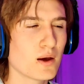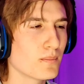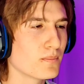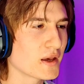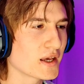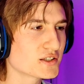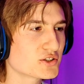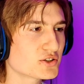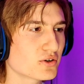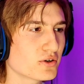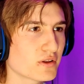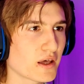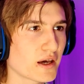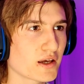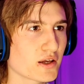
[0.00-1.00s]
make sure
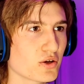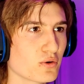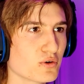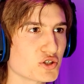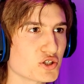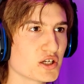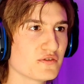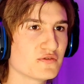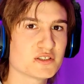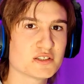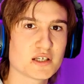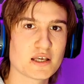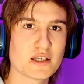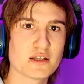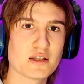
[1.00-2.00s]
that your shifts
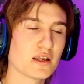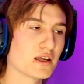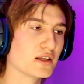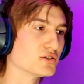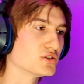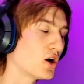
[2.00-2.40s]
in